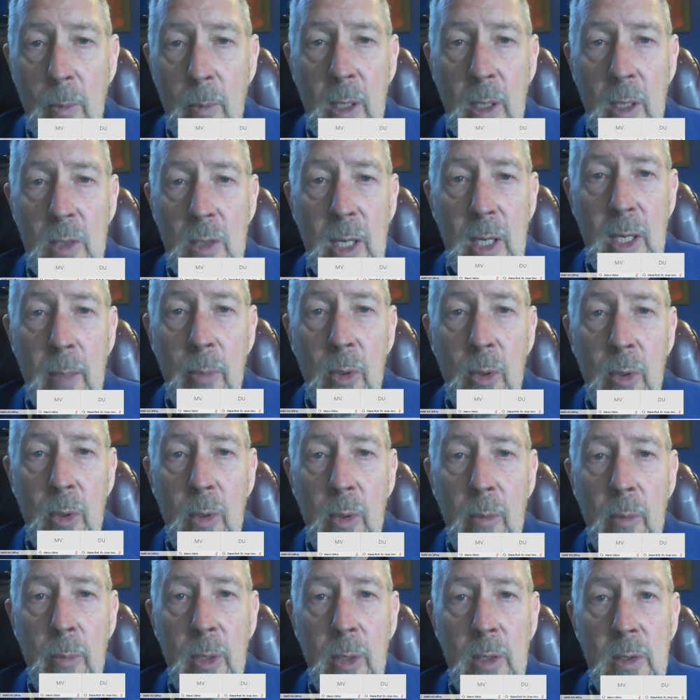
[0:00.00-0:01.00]
example.
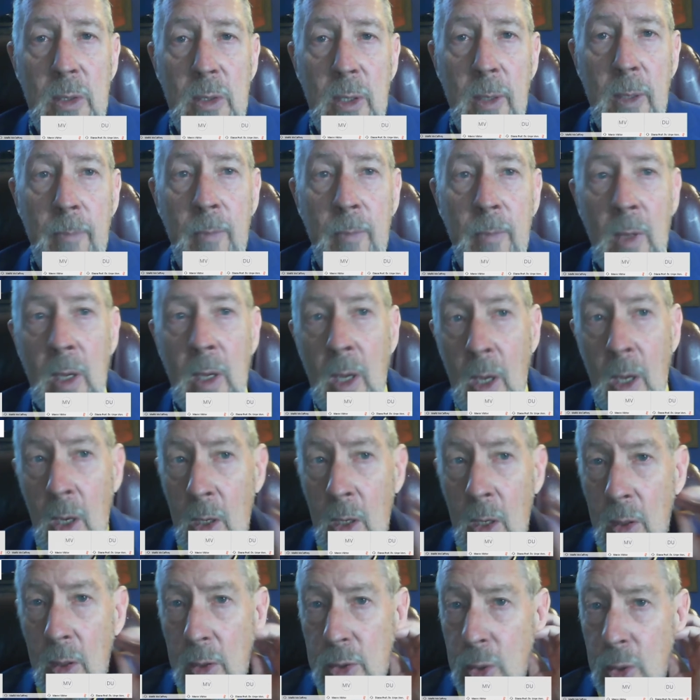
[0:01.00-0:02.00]
But
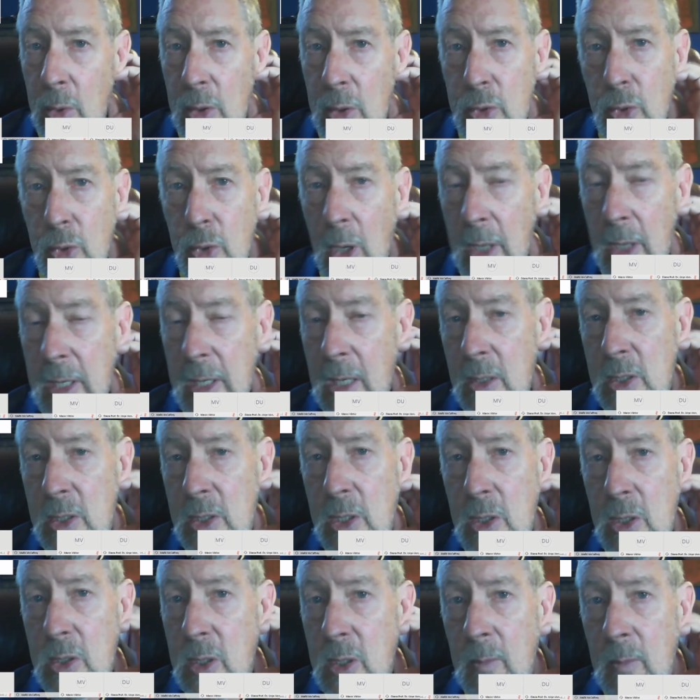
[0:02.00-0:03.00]
so the drawdown
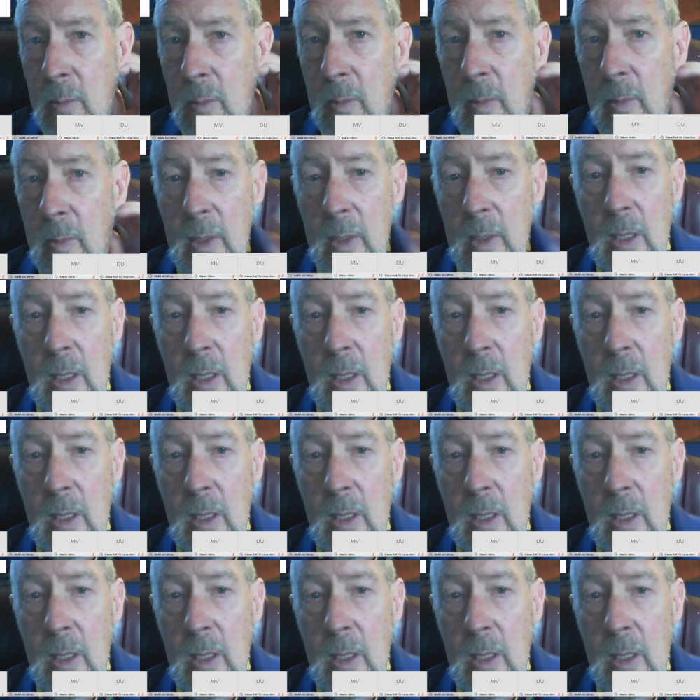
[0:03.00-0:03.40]
system